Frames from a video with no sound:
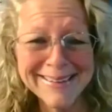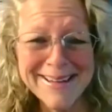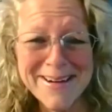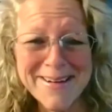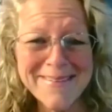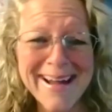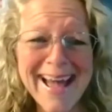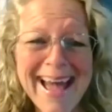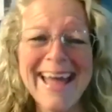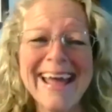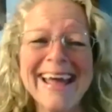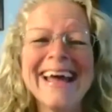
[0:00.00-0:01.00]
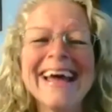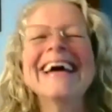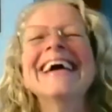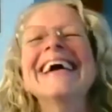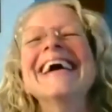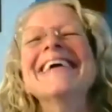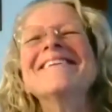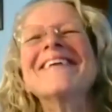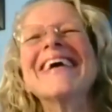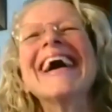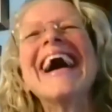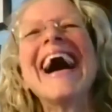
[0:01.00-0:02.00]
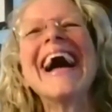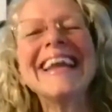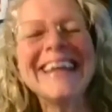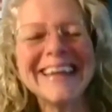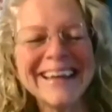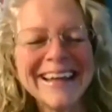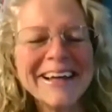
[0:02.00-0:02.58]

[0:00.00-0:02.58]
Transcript: No way." But I did.